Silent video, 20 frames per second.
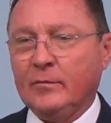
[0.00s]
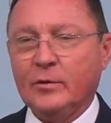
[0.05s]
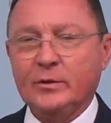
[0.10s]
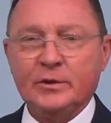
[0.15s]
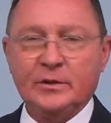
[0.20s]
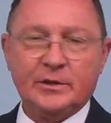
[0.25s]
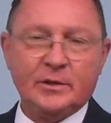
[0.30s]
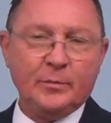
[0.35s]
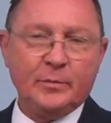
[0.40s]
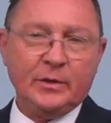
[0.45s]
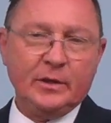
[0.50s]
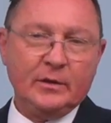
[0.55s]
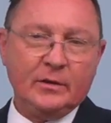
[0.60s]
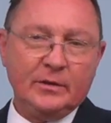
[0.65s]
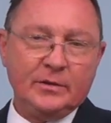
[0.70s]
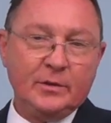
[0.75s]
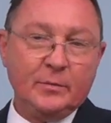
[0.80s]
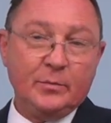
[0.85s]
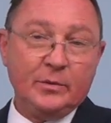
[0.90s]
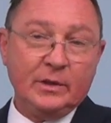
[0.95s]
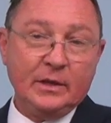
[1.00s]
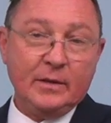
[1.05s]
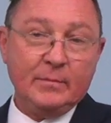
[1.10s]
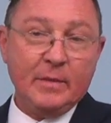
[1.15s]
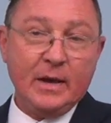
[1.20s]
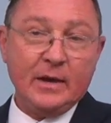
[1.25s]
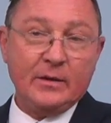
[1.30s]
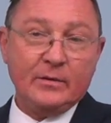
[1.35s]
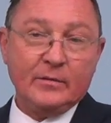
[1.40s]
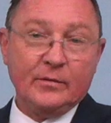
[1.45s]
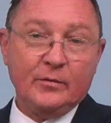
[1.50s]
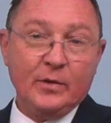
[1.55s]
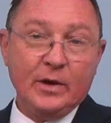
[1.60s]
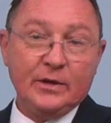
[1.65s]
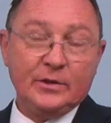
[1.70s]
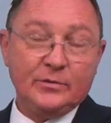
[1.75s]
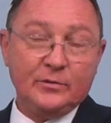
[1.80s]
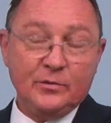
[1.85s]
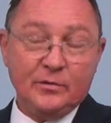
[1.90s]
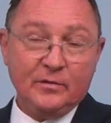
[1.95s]
was simply, simply a matter of
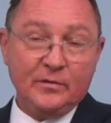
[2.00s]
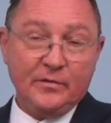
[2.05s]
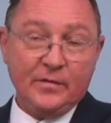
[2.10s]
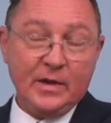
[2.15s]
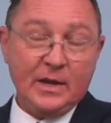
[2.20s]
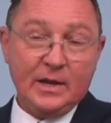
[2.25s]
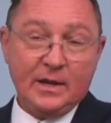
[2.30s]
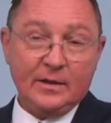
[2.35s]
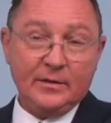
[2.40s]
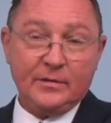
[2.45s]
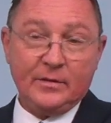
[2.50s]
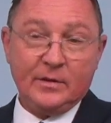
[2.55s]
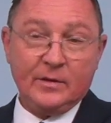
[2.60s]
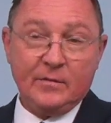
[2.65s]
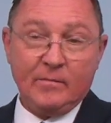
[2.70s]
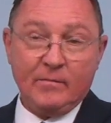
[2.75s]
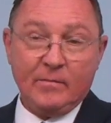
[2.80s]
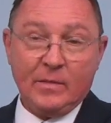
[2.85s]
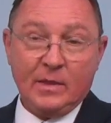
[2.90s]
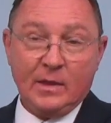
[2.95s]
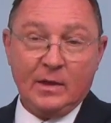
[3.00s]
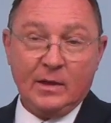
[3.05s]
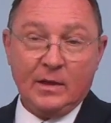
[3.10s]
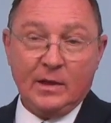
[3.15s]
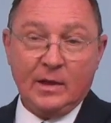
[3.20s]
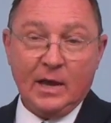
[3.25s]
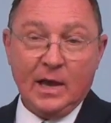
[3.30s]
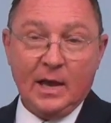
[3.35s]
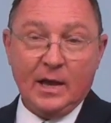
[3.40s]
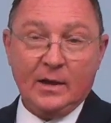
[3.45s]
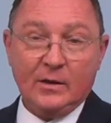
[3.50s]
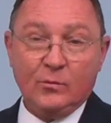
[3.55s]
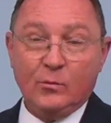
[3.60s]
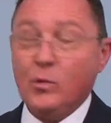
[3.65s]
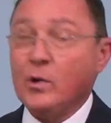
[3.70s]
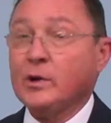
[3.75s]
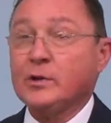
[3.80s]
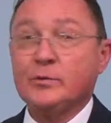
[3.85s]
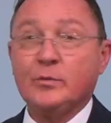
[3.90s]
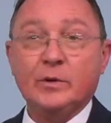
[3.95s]
grace through faith and
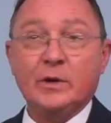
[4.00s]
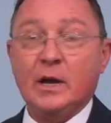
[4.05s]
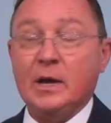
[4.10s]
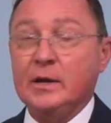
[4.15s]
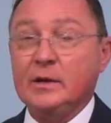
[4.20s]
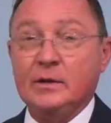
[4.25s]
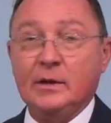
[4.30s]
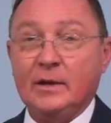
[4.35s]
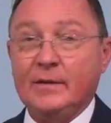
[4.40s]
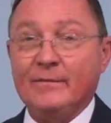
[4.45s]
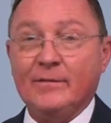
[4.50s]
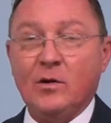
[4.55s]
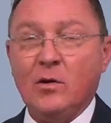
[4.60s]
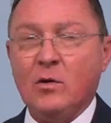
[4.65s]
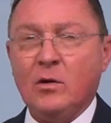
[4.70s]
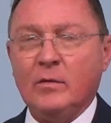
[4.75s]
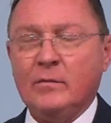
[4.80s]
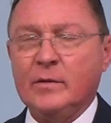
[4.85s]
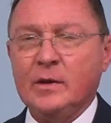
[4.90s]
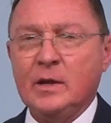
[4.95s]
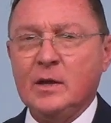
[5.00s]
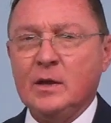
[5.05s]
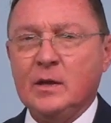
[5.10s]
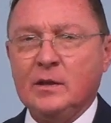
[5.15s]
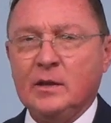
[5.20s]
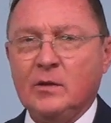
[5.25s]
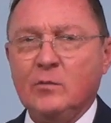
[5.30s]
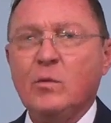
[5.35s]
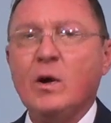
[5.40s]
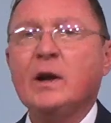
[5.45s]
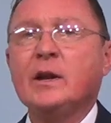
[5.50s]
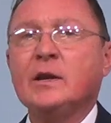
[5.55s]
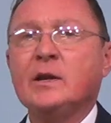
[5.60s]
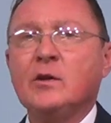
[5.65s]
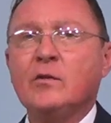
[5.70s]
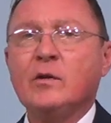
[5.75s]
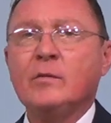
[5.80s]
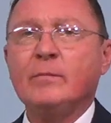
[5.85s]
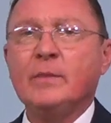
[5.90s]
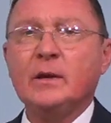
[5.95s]
works were not involved, then why did
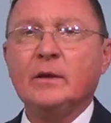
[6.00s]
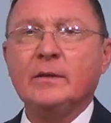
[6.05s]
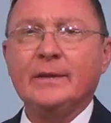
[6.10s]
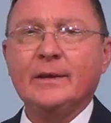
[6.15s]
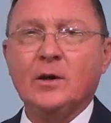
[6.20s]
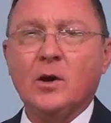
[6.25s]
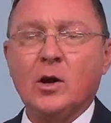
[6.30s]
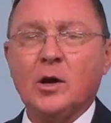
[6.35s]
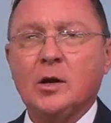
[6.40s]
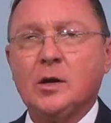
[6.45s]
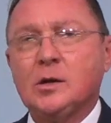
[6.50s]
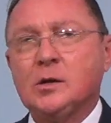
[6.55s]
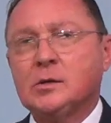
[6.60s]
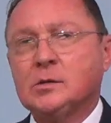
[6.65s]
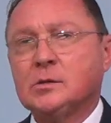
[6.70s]
Noah build the ark?